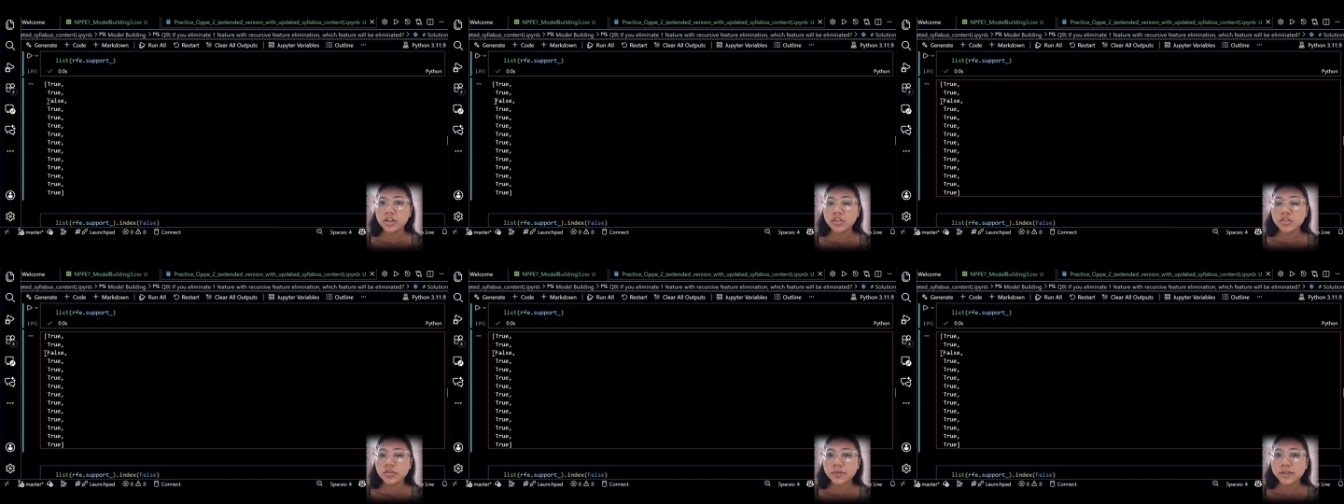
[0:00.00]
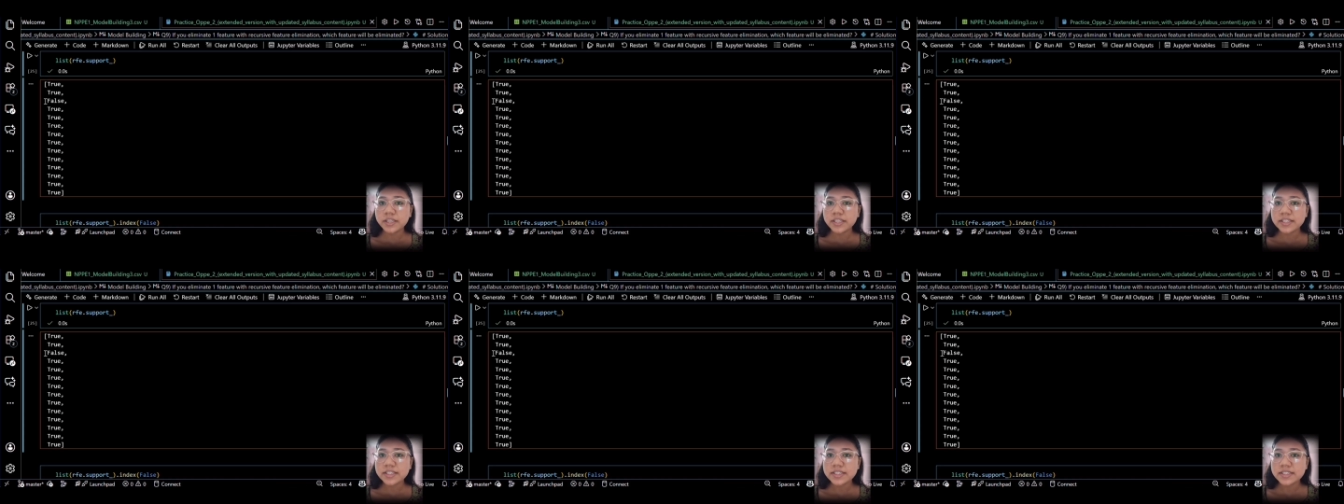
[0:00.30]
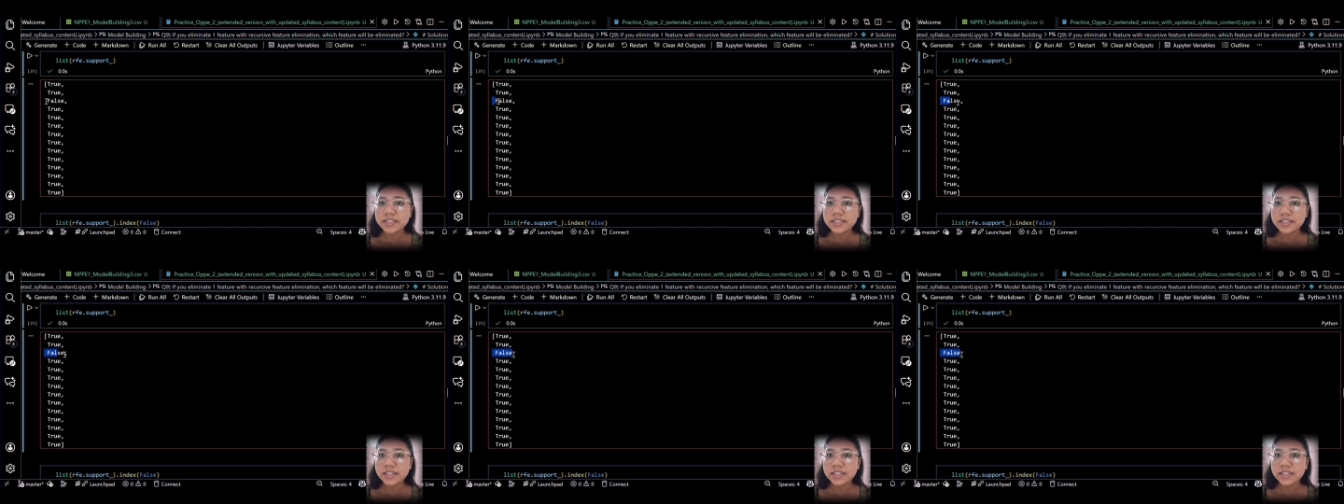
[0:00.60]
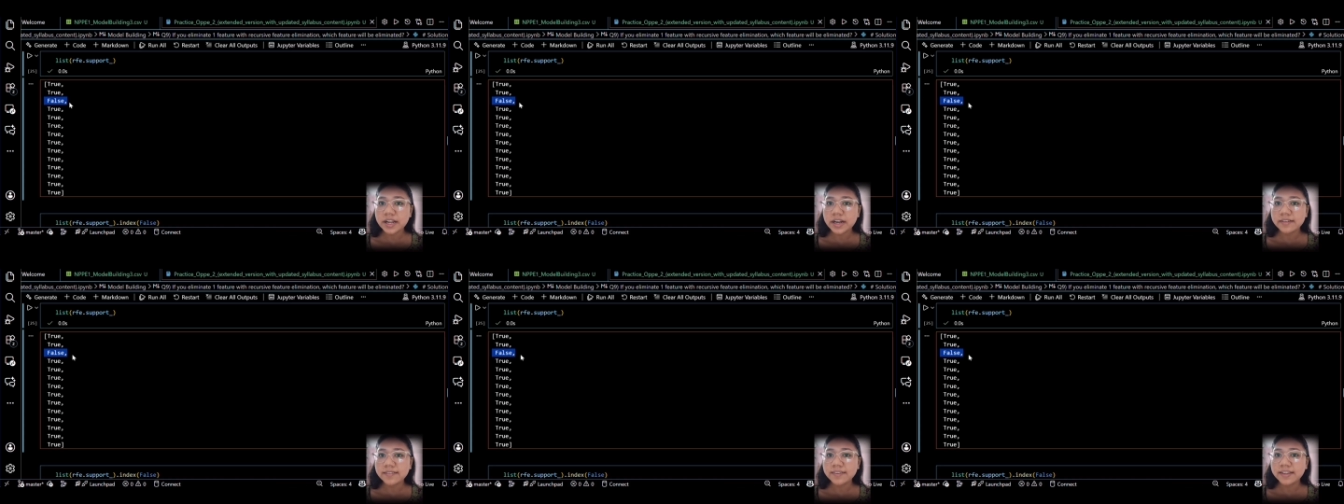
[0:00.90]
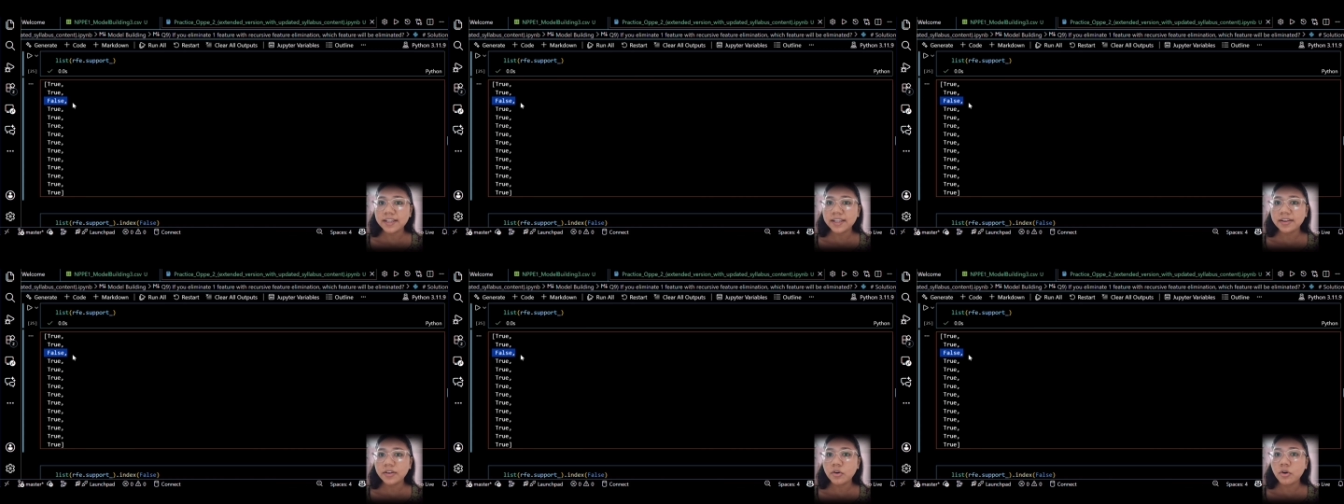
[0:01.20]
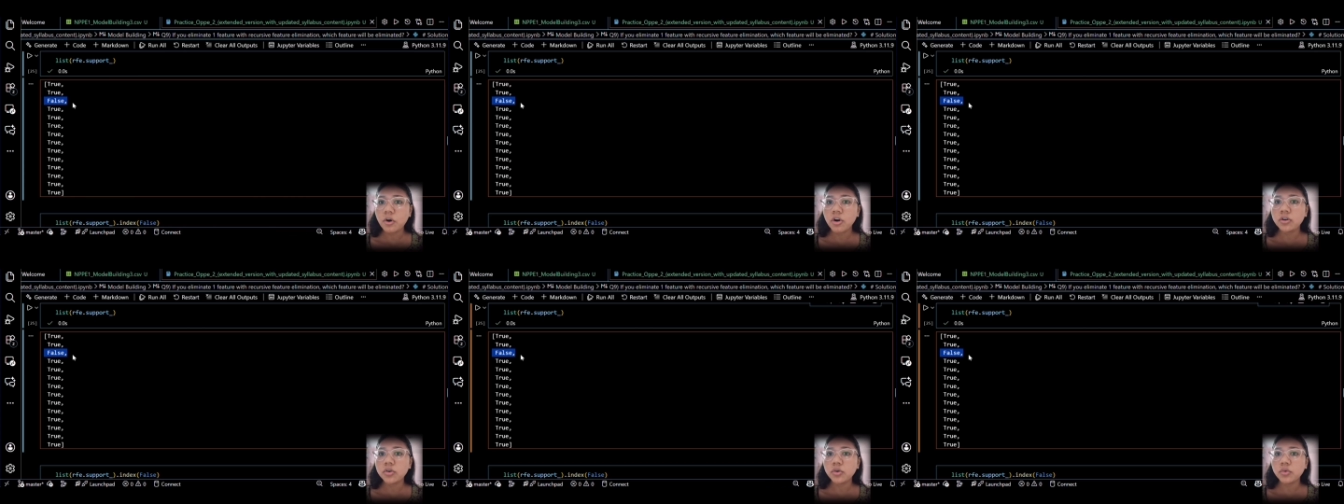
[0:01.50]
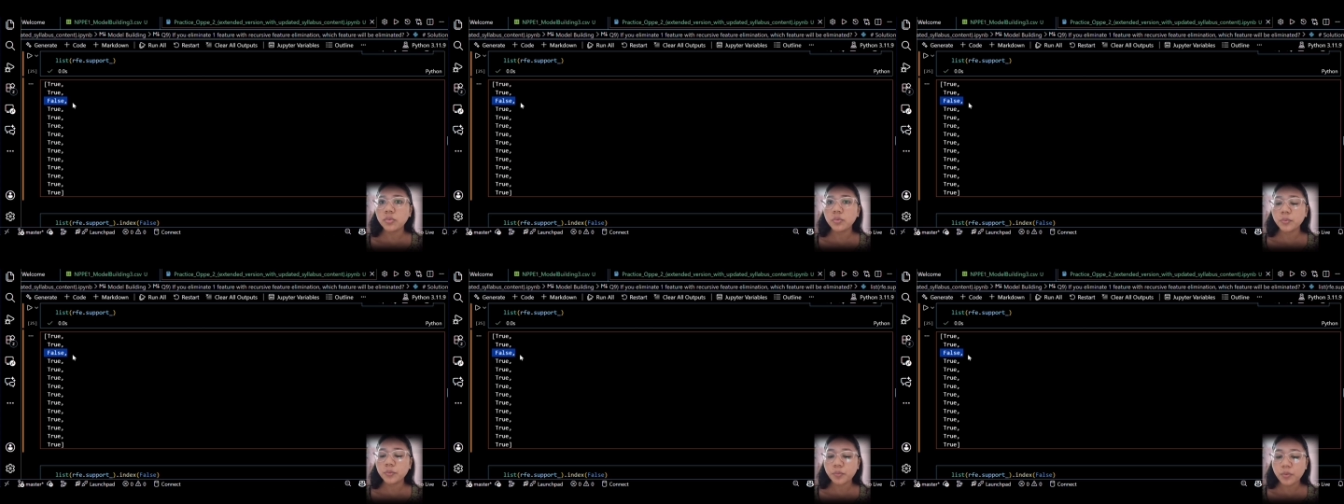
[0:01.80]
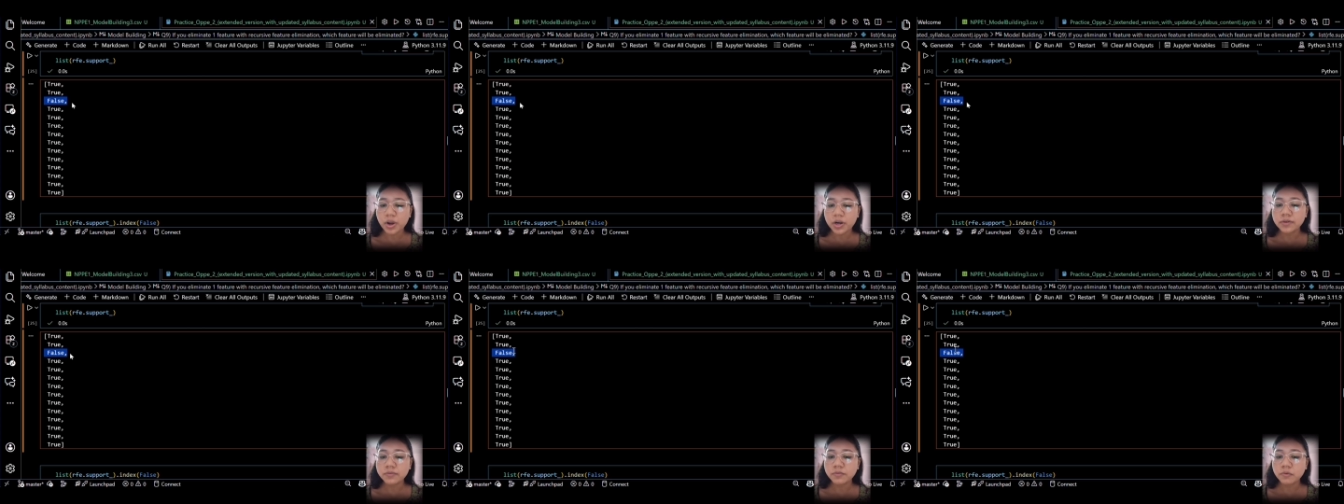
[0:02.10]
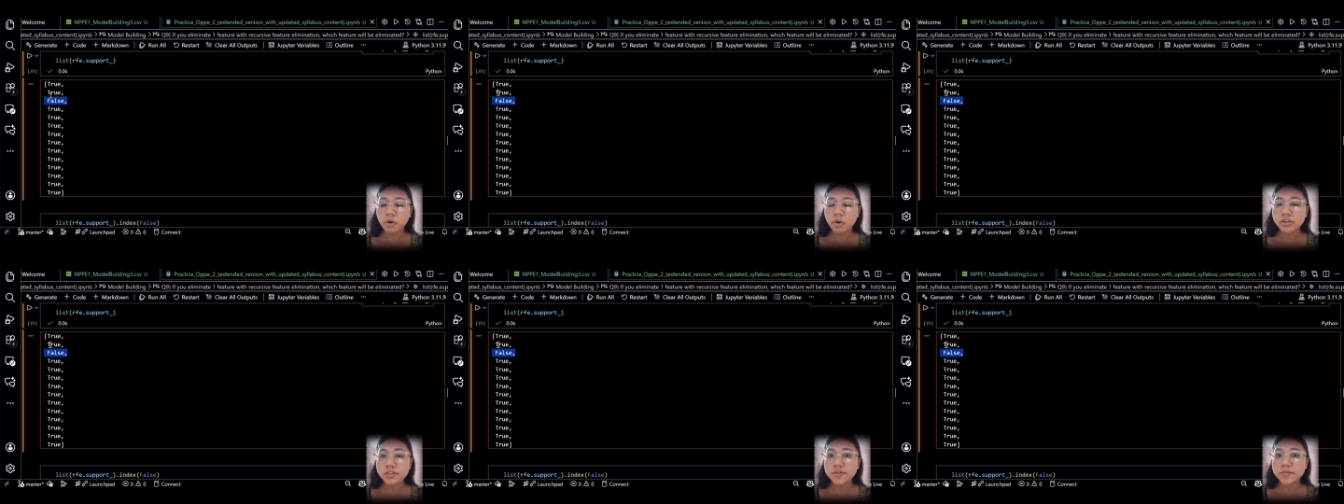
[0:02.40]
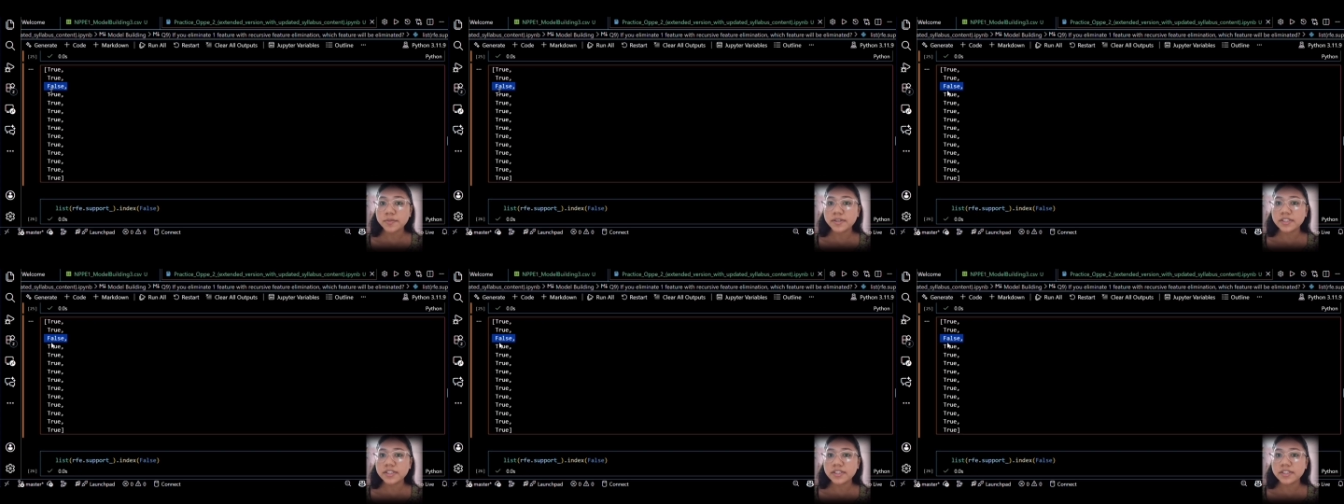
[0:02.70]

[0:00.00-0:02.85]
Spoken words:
So we can see that we got one false,